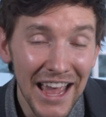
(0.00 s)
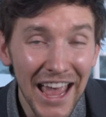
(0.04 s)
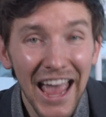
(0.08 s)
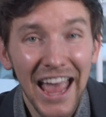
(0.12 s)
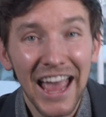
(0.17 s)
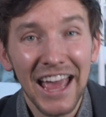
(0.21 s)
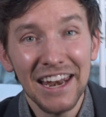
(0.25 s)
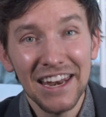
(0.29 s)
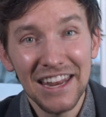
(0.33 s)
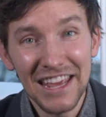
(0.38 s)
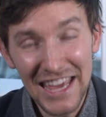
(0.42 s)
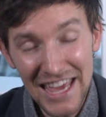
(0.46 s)

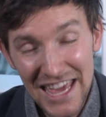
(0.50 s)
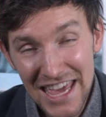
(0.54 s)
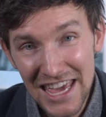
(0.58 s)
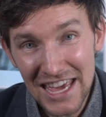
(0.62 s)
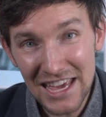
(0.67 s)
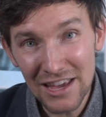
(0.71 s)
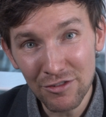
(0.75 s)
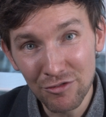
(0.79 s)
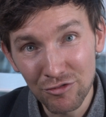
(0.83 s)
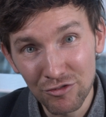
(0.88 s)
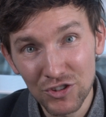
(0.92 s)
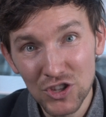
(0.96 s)
and
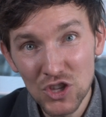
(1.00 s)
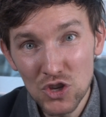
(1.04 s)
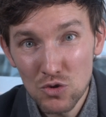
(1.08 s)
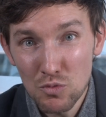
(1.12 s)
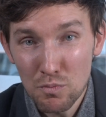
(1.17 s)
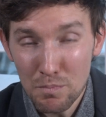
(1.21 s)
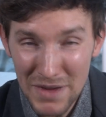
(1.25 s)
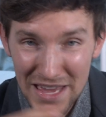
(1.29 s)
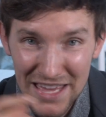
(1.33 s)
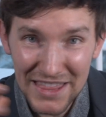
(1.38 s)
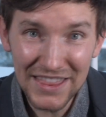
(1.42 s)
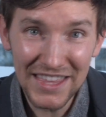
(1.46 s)
if you
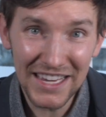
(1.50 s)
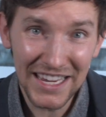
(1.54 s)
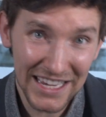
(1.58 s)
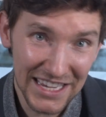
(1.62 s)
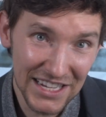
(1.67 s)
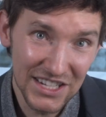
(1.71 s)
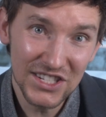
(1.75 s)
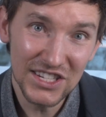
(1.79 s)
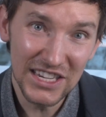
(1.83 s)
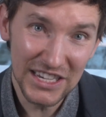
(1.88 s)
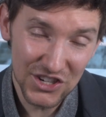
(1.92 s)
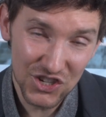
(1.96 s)
meet the
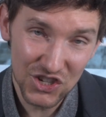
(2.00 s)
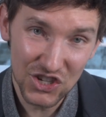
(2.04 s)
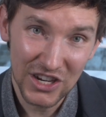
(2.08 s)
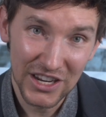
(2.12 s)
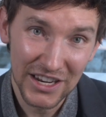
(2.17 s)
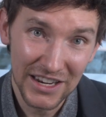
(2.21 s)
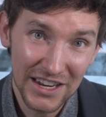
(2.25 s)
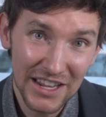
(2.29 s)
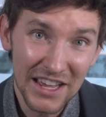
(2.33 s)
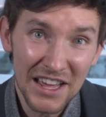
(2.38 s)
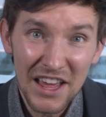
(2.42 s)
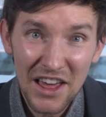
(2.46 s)

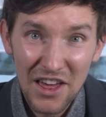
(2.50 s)
condition,